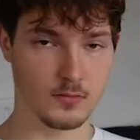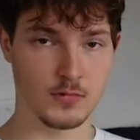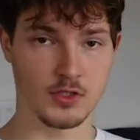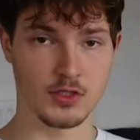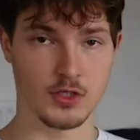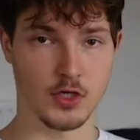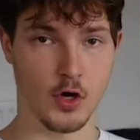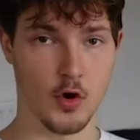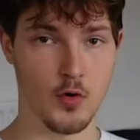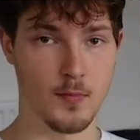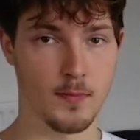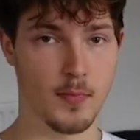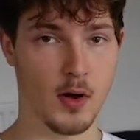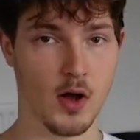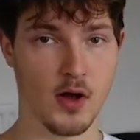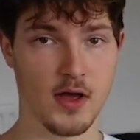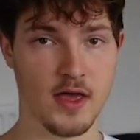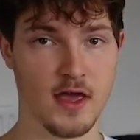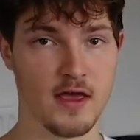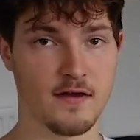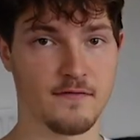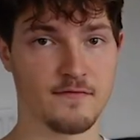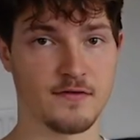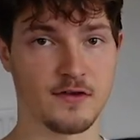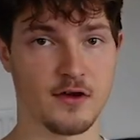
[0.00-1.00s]
Don't buy
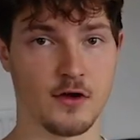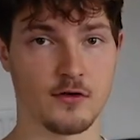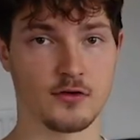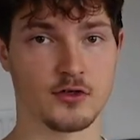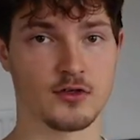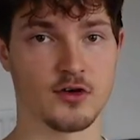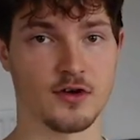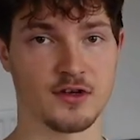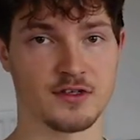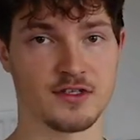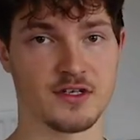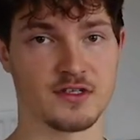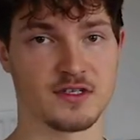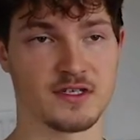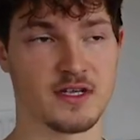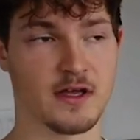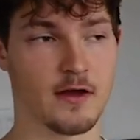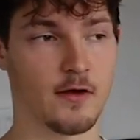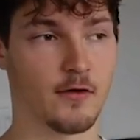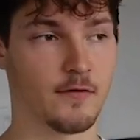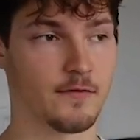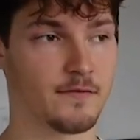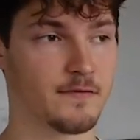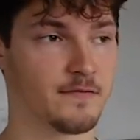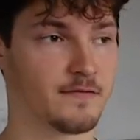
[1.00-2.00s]
it if you don't trust
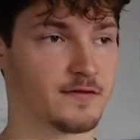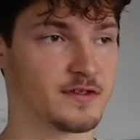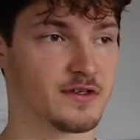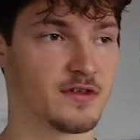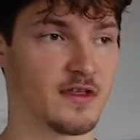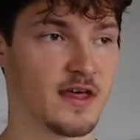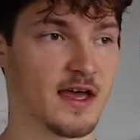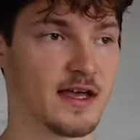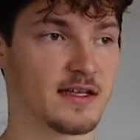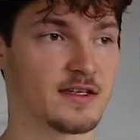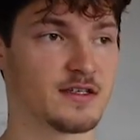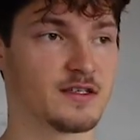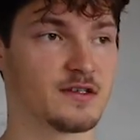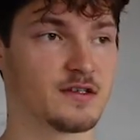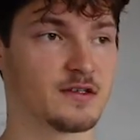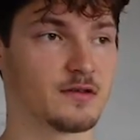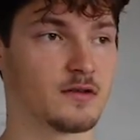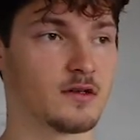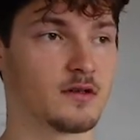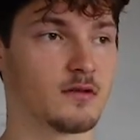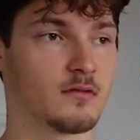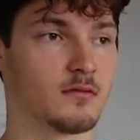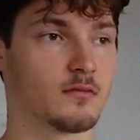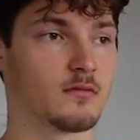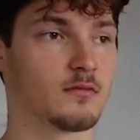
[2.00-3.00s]
yourself, so that's